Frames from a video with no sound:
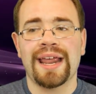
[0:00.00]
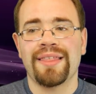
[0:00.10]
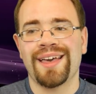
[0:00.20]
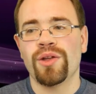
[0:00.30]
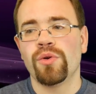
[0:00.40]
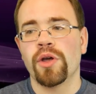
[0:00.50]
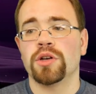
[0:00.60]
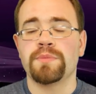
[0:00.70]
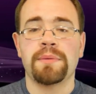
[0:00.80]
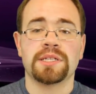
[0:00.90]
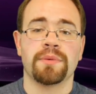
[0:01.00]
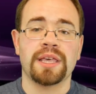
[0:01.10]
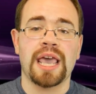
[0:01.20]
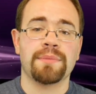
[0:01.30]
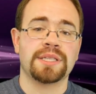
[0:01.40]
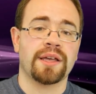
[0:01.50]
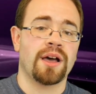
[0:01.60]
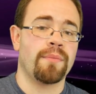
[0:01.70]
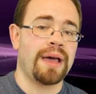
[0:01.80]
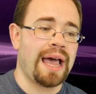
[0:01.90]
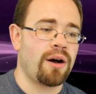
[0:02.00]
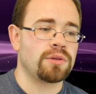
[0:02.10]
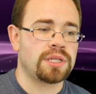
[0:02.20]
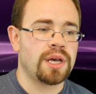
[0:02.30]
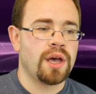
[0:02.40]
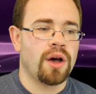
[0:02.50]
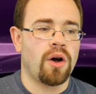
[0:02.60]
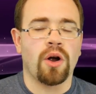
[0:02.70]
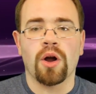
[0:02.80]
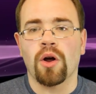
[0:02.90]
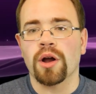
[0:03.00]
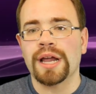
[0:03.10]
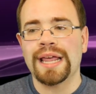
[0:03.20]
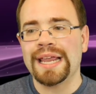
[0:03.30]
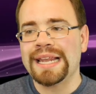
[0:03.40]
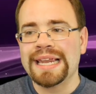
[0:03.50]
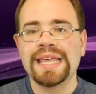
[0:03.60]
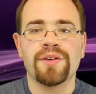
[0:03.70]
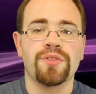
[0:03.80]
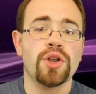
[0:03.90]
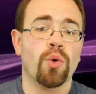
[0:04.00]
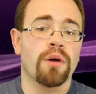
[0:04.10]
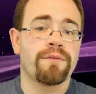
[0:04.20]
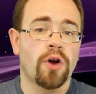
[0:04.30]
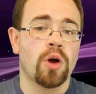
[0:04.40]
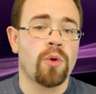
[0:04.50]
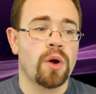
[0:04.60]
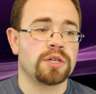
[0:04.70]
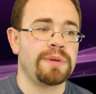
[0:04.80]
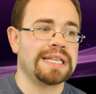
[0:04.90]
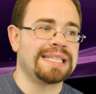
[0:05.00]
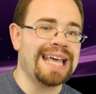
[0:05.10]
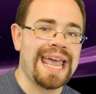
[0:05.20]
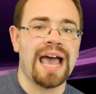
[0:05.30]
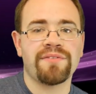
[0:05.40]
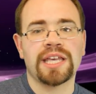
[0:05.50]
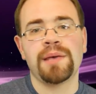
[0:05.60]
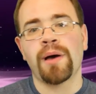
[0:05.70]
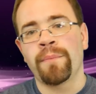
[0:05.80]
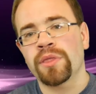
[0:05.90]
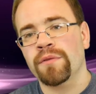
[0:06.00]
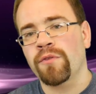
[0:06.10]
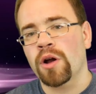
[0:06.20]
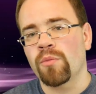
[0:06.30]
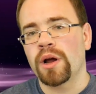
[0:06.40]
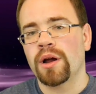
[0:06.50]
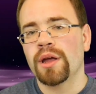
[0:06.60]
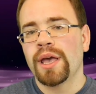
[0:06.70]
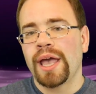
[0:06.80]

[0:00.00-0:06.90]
and then who knows, maybe some of the games that come out are, are in need of the newer firmware, which means they have to keep up with the firmware.